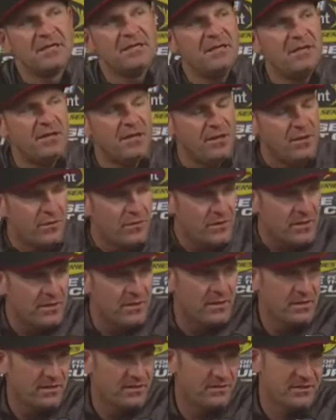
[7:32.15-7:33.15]
You know,
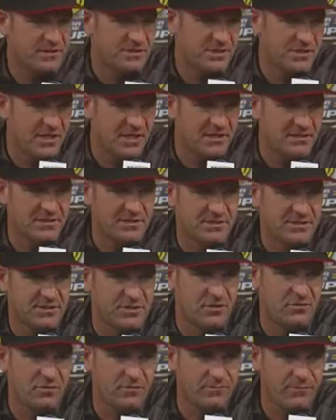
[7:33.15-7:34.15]
the chase is
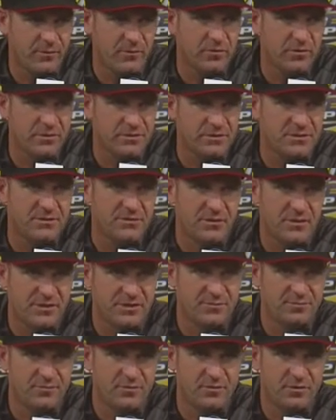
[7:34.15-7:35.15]
so important to our
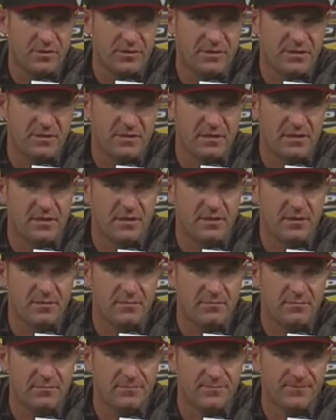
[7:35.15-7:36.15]
sport.
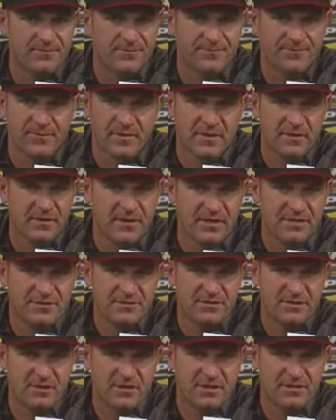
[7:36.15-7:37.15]

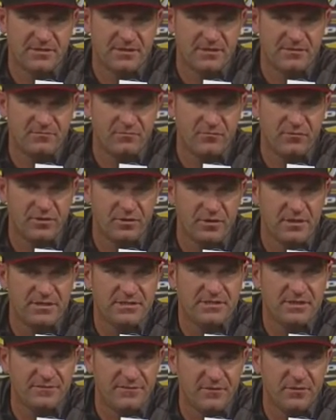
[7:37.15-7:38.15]
It's a really
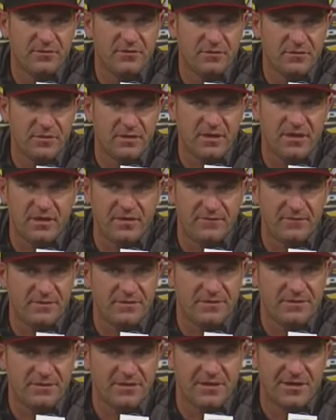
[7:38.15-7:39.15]
difficult thing. If
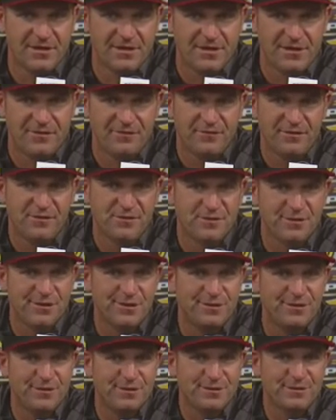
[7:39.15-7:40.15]
it's
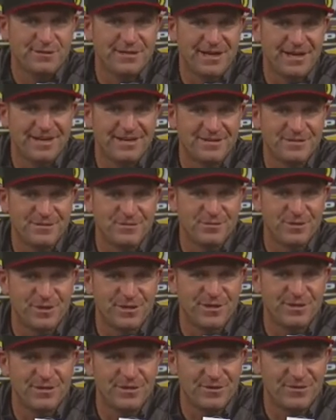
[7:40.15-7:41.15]
on your side and it's
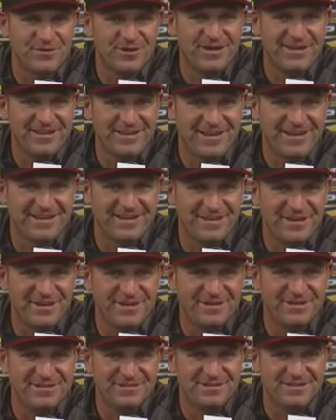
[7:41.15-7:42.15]
working your way that
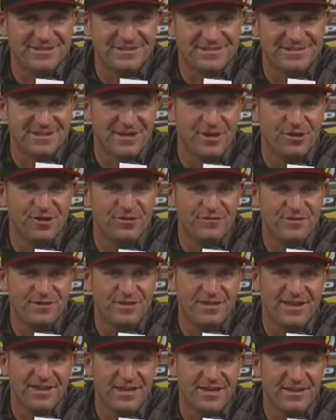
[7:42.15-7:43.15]
year, it's a hell of a
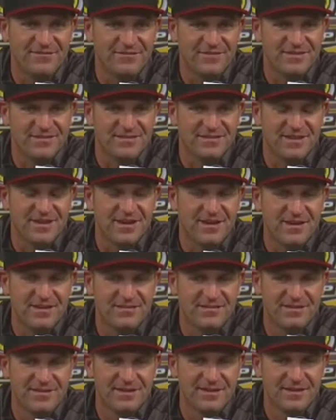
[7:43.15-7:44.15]
thing. If it's
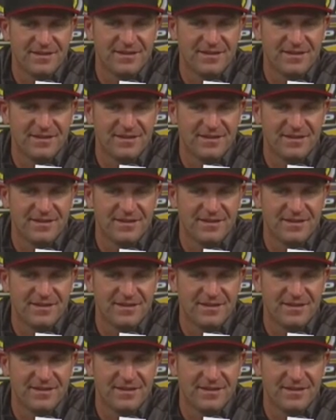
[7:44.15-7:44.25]
not,